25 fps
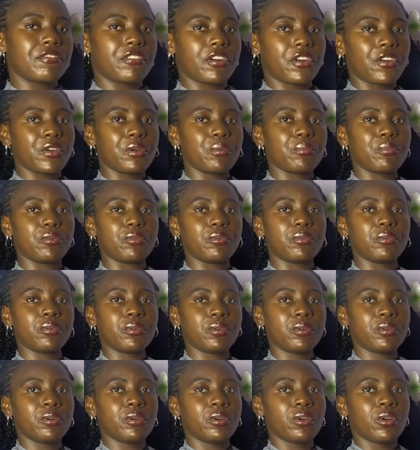variable.
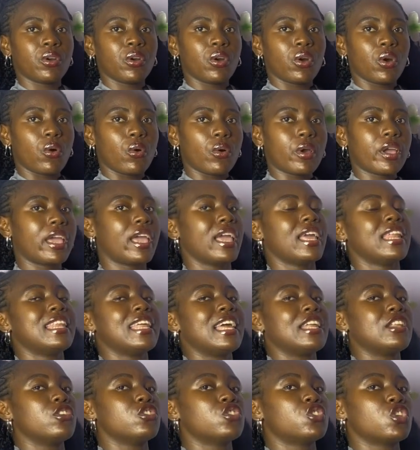Okay,
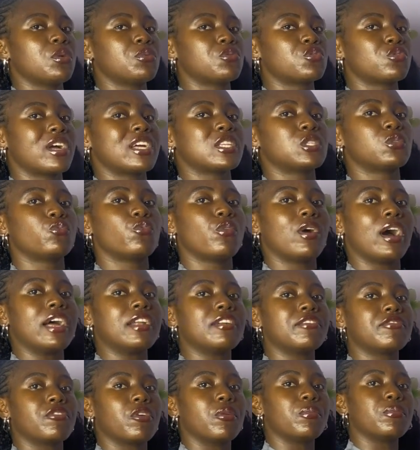then you subtract
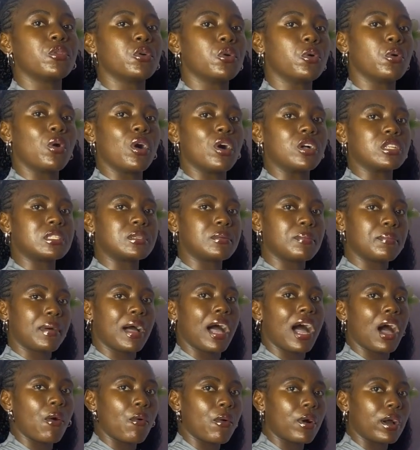1 from the what
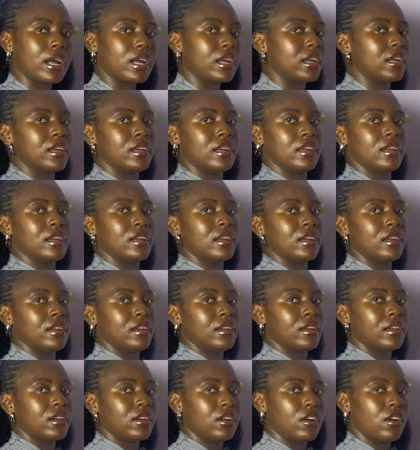power
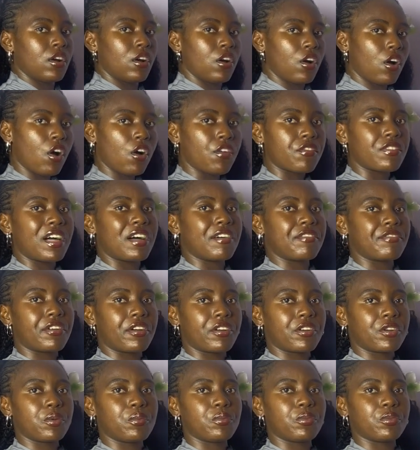of that
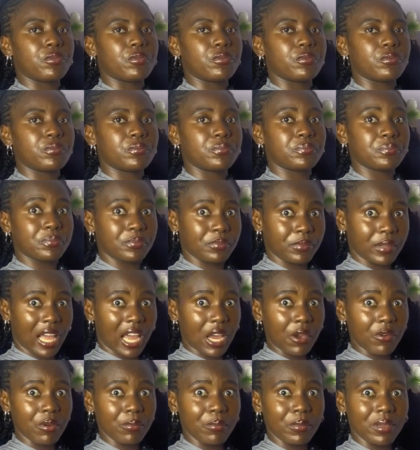variable. Are
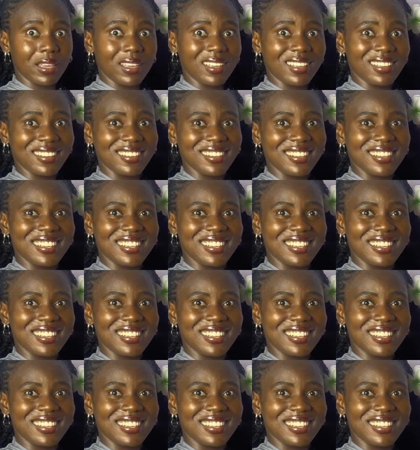you with me?